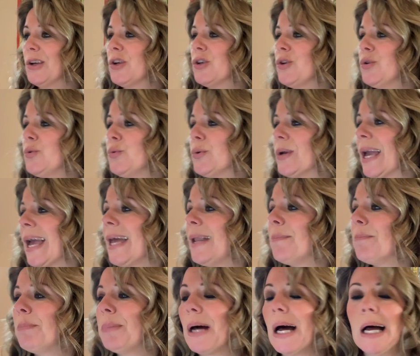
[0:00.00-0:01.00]
You
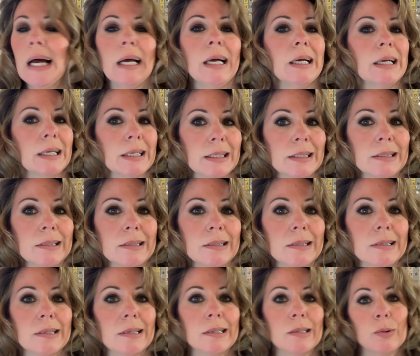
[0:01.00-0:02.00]
can
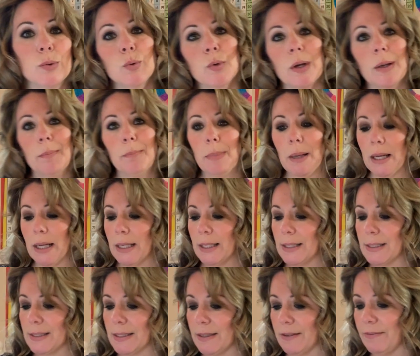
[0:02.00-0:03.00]
pause. You can
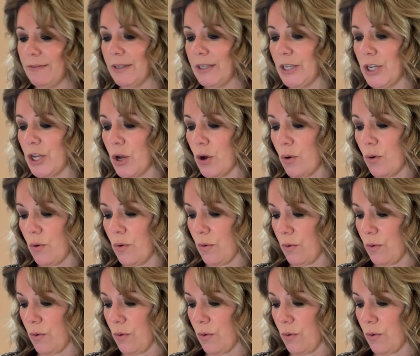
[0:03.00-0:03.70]
pause the video.